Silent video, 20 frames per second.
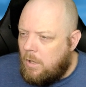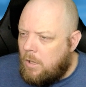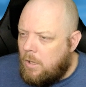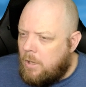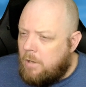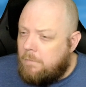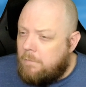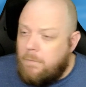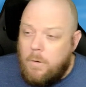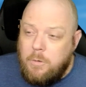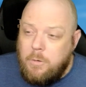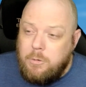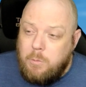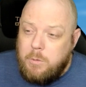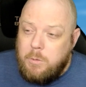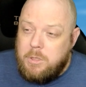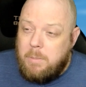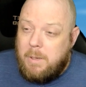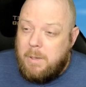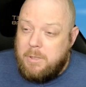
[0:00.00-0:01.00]
Vost was
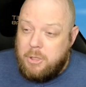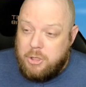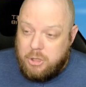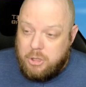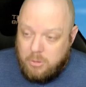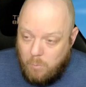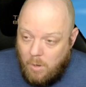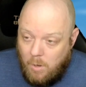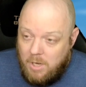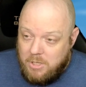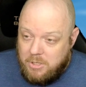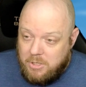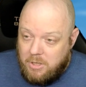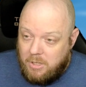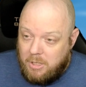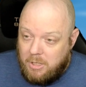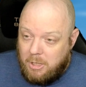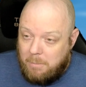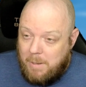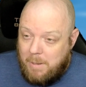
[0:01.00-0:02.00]
about to squash the
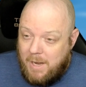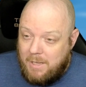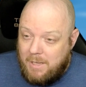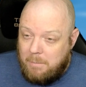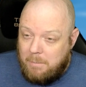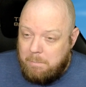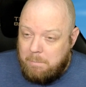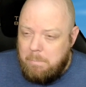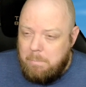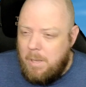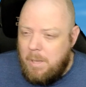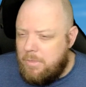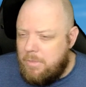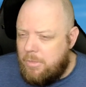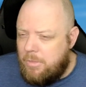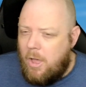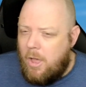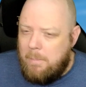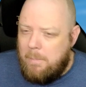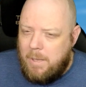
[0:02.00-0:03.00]
little pilot, but
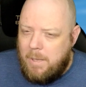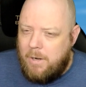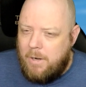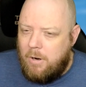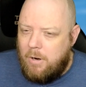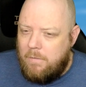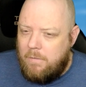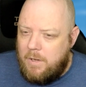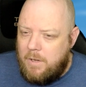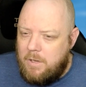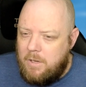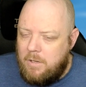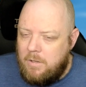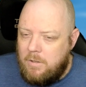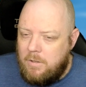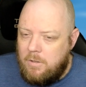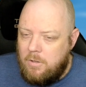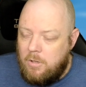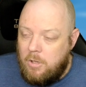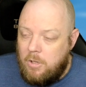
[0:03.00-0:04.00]
thought better of it.
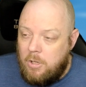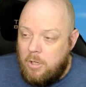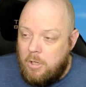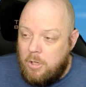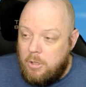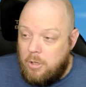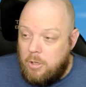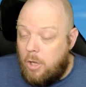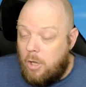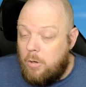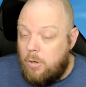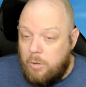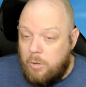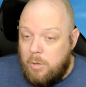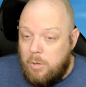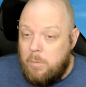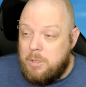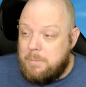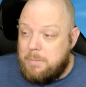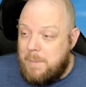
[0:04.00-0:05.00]
Not only
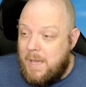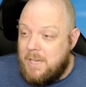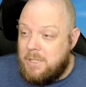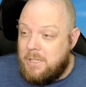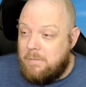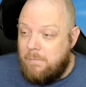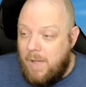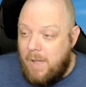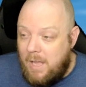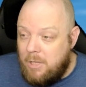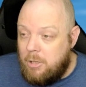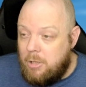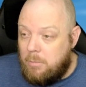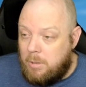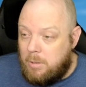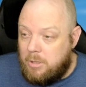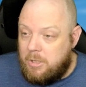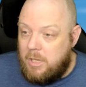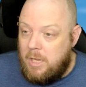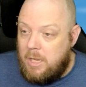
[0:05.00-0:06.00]
was Pesh valuable
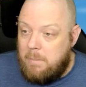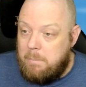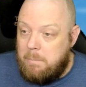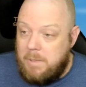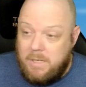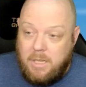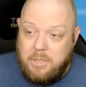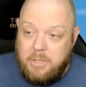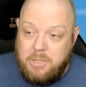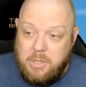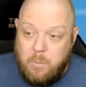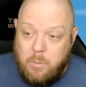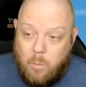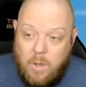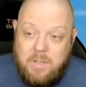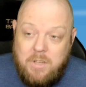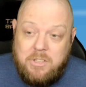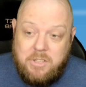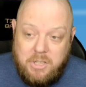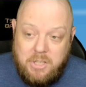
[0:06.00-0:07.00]
to him because he
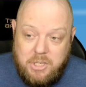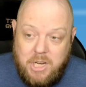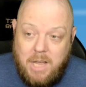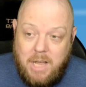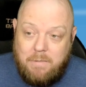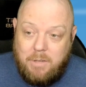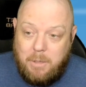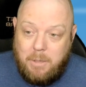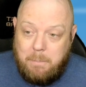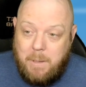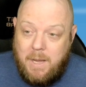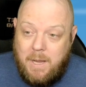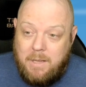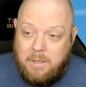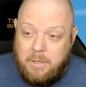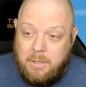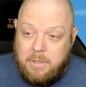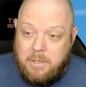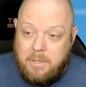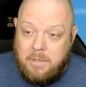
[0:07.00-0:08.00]
was the Javelin
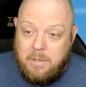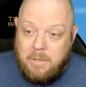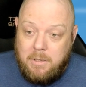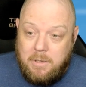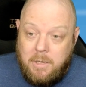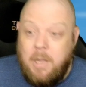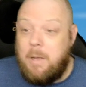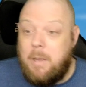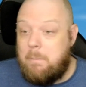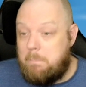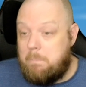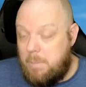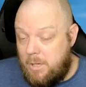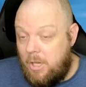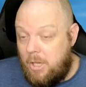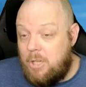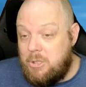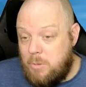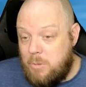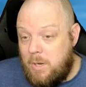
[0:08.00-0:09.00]
pilot, but he
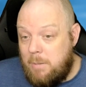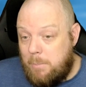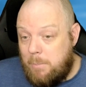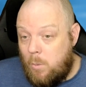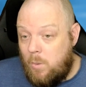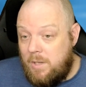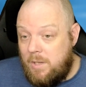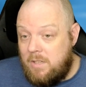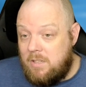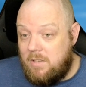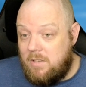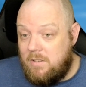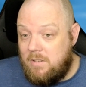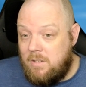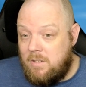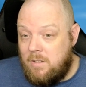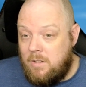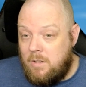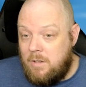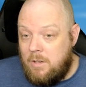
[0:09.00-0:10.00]
also had a point.
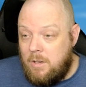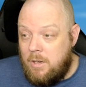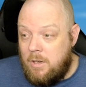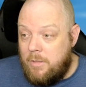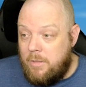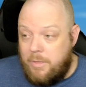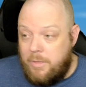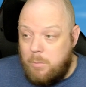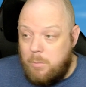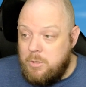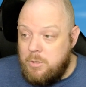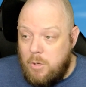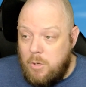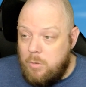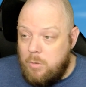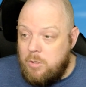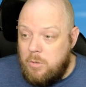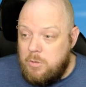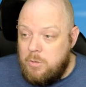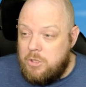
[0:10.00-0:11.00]
There was no
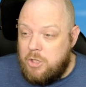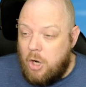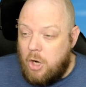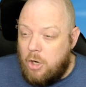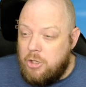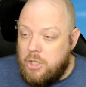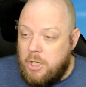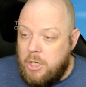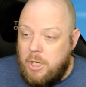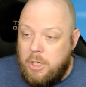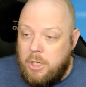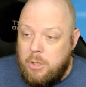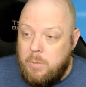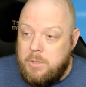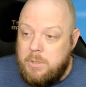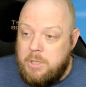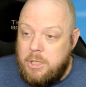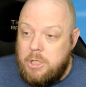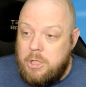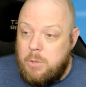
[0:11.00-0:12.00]
use charging into a
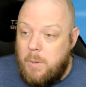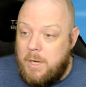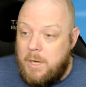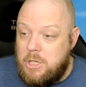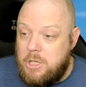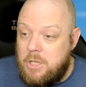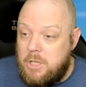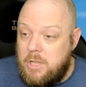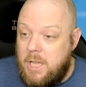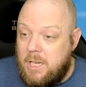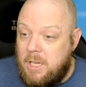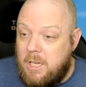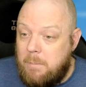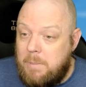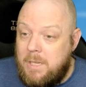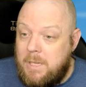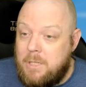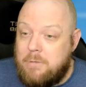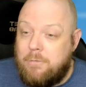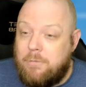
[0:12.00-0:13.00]
situation that could be
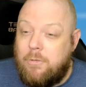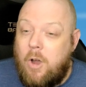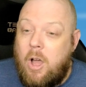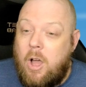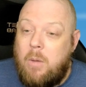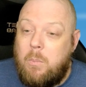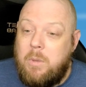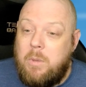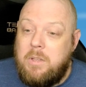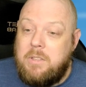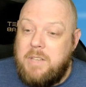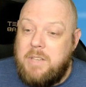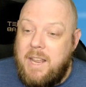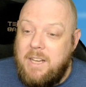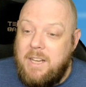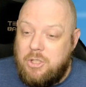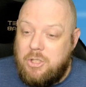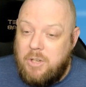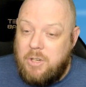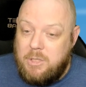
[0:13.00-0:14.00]
as fraught with
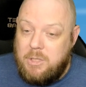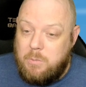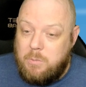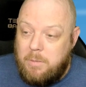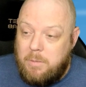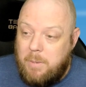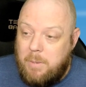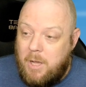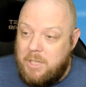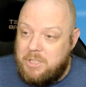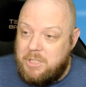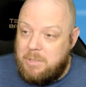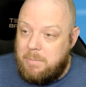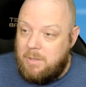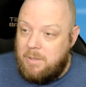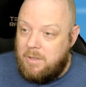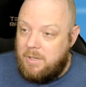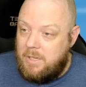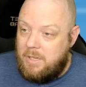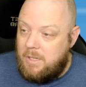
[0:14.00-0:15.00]
danger as with
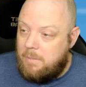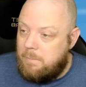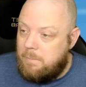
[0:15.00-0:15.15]
possibility.